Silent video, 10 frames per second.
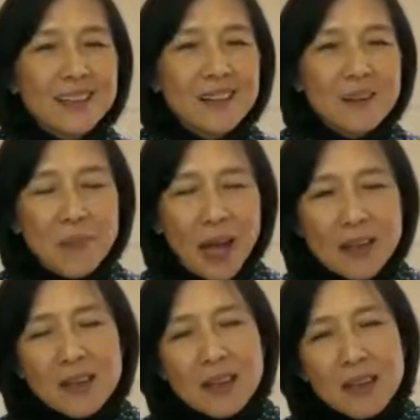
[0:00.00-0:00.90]
I
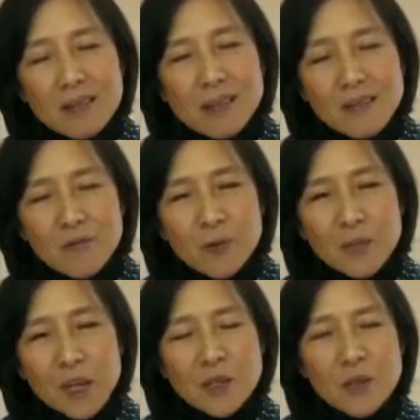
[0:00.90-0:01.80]
can get this
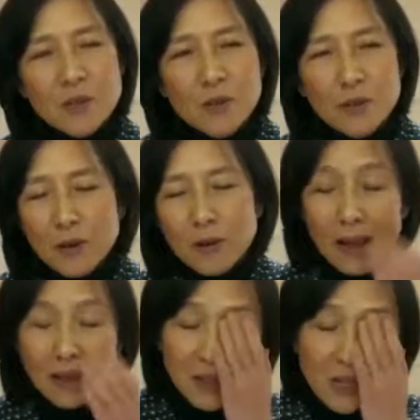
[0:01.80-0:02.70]
information to you.
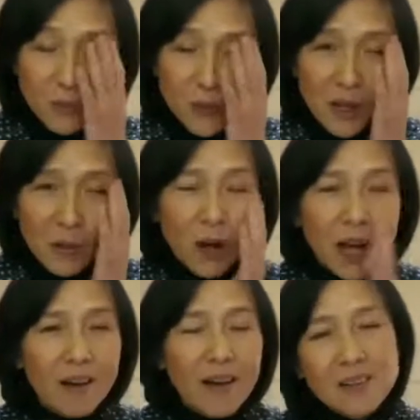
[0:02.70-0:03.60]
It's been a
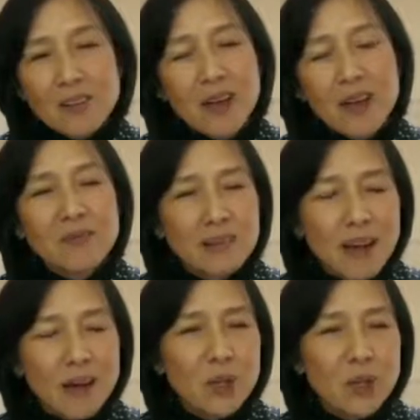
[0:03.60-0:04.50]
while. I don't have the
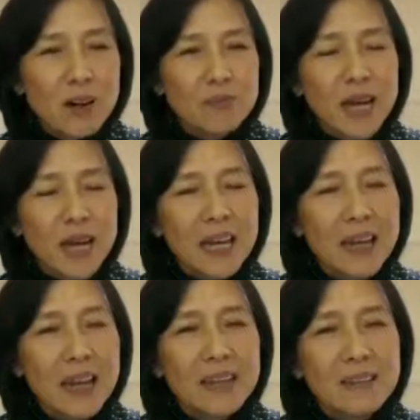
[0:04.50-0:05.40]
number off my
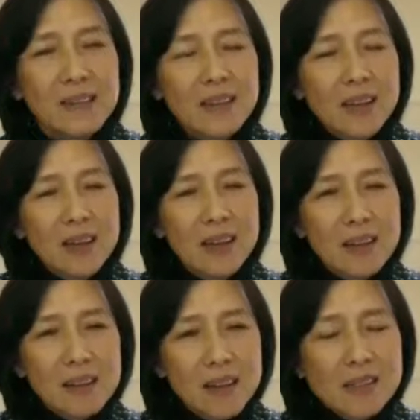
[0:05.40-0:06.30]
head.
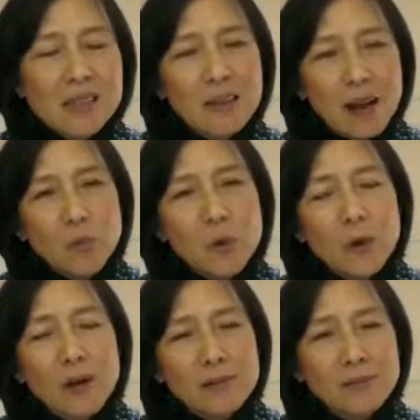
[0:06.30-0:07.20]
It's a lot
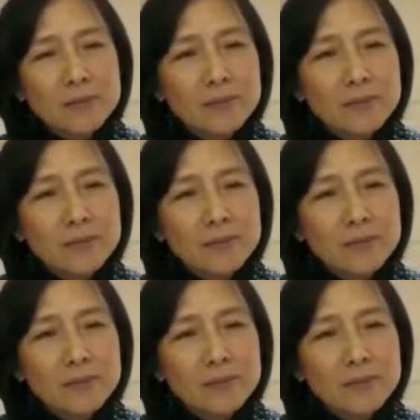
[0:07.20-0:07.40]
more.